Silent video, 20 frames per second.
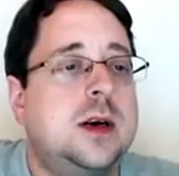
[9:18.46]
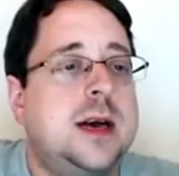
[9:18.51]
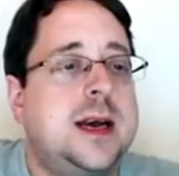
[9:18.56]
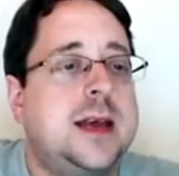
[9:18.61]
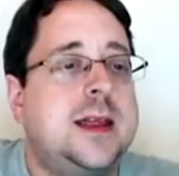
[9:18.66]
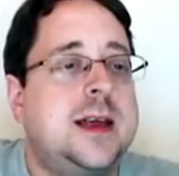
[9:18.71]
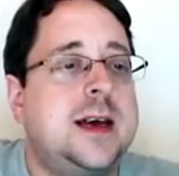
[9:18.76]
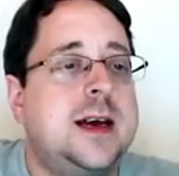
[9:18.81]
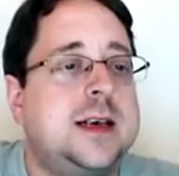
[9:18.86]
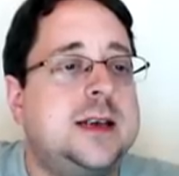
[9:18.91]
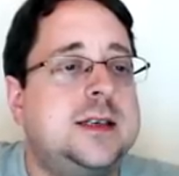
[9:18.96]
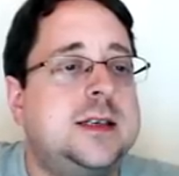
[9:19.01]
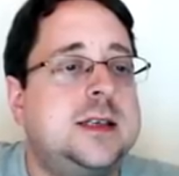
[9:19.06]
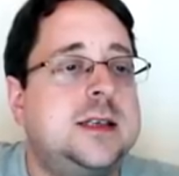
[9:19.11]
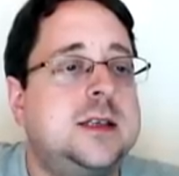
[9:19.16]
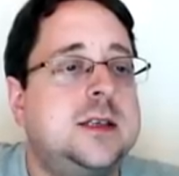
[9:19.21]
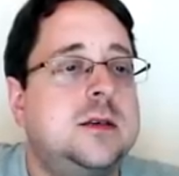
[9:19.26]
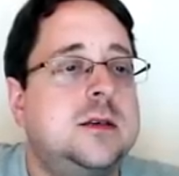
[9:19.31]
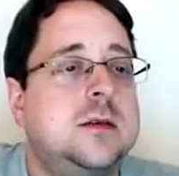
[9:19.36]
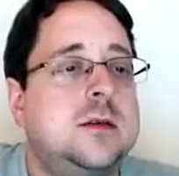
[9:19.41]
like
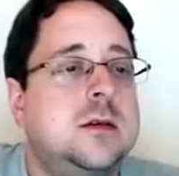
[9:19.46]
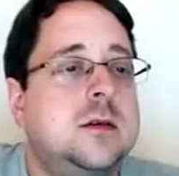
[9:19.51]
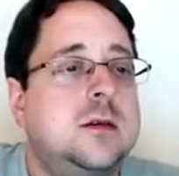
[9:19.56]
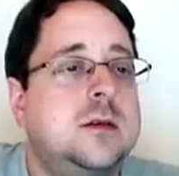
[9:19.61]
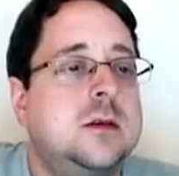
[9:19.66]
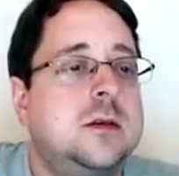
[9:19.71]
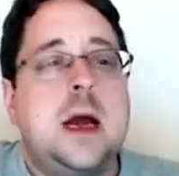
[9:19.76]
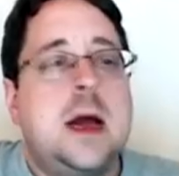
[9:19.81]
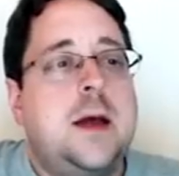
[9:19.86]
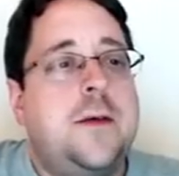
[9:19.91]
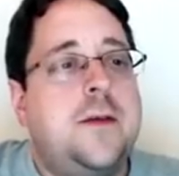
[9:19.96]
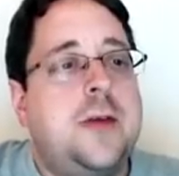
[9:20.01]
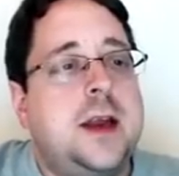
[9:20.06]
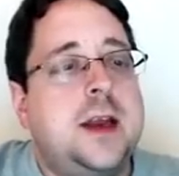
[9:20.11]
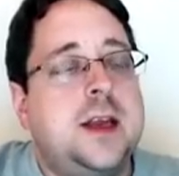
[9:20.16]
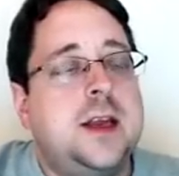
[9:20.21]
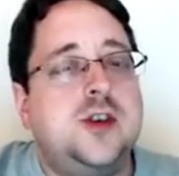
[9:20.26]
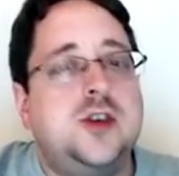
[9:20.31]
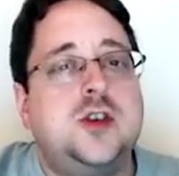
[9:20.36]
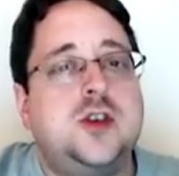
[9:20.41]
this, and
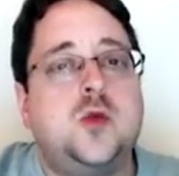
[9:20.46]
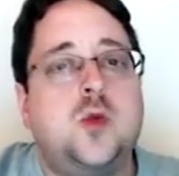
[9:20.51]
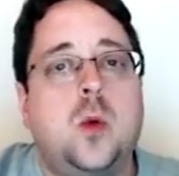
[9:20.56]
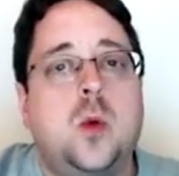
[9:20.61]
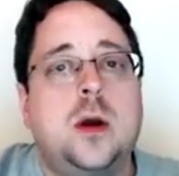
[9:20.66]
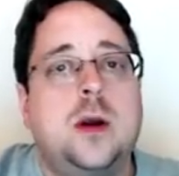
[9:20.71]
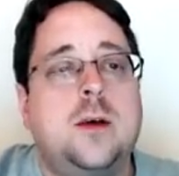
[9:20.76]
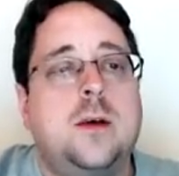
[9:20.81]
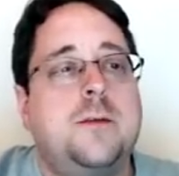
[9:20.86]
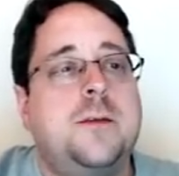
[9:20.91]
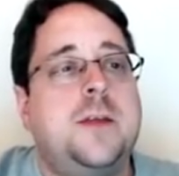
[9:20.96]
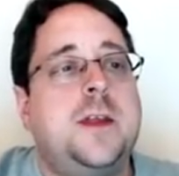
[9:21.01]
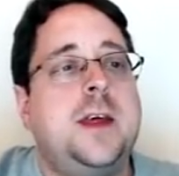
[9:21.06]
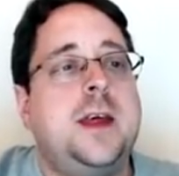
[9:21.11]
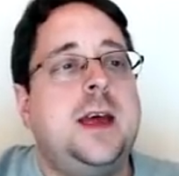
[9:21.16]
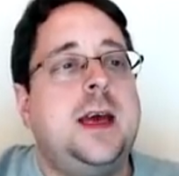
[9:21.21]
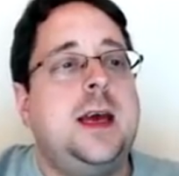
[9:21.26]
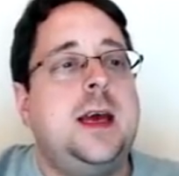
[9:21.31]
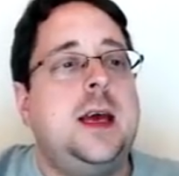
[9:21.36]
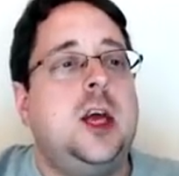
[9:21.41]
then use one of
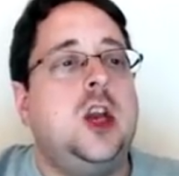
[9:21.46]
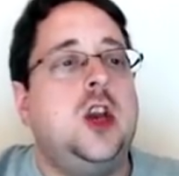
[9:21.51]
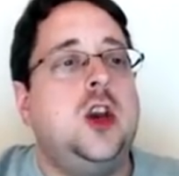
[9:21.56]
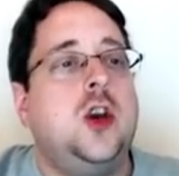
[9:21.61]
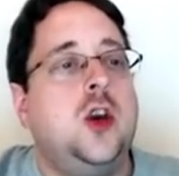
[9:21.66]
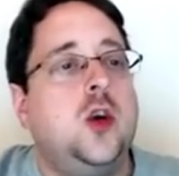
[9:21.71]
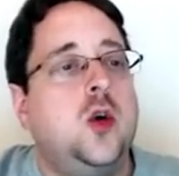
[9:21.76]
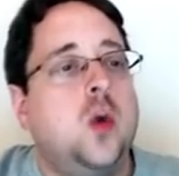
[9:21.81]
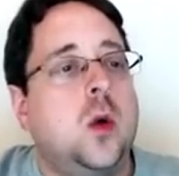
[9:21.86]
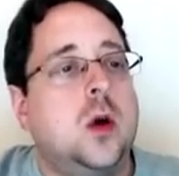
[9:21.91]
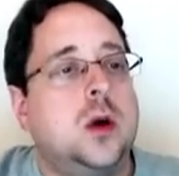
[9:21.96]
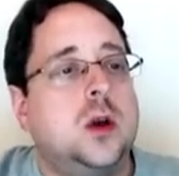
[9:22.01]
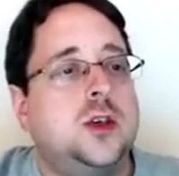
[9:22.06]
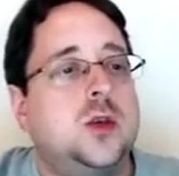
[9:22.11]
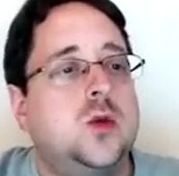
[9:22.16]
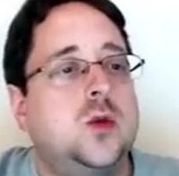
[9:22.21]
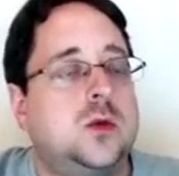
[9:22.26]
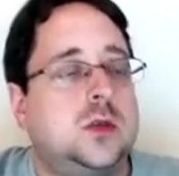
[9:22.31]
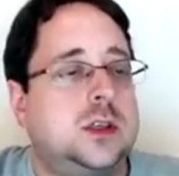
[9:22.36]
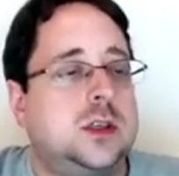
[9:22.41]
the newer
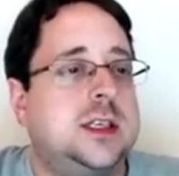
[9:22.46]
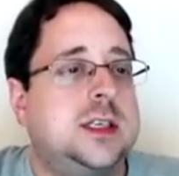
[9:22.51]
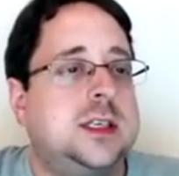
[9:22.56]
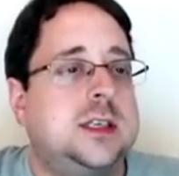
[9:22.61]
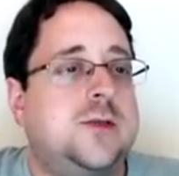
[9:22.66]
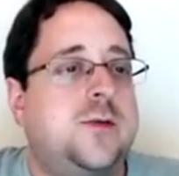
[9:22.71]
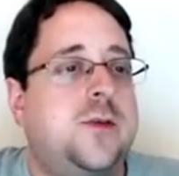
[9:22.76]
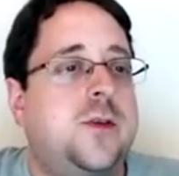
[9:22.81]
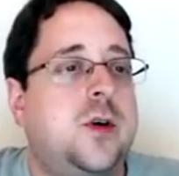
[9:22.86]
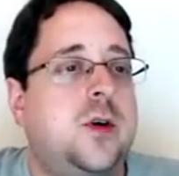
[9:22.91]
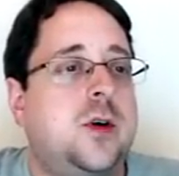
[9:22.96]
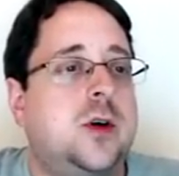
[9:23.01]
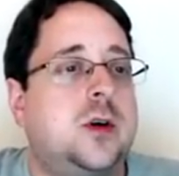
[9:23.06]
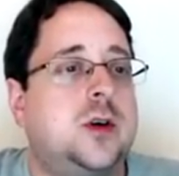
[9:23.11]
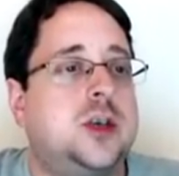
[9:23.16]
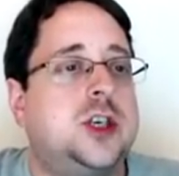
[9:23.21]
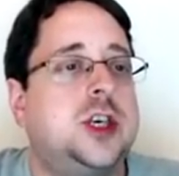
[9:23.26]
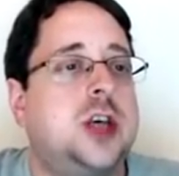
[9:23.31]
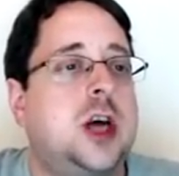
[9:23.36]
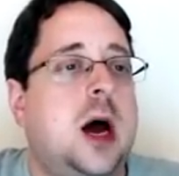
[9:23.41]
tools in
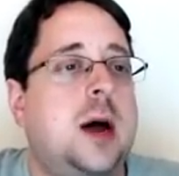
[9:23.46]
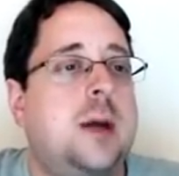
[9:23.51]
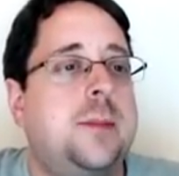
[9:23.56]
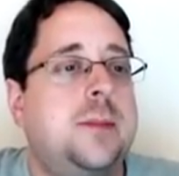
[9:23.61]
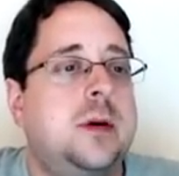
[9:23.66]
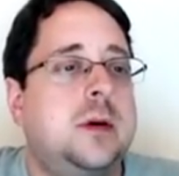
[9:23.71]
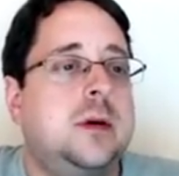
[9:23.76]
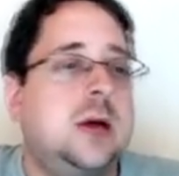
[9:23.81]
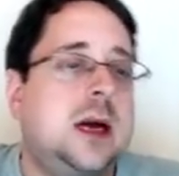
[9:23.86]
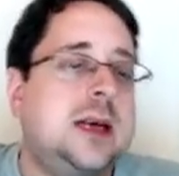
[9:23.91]
Photoshop.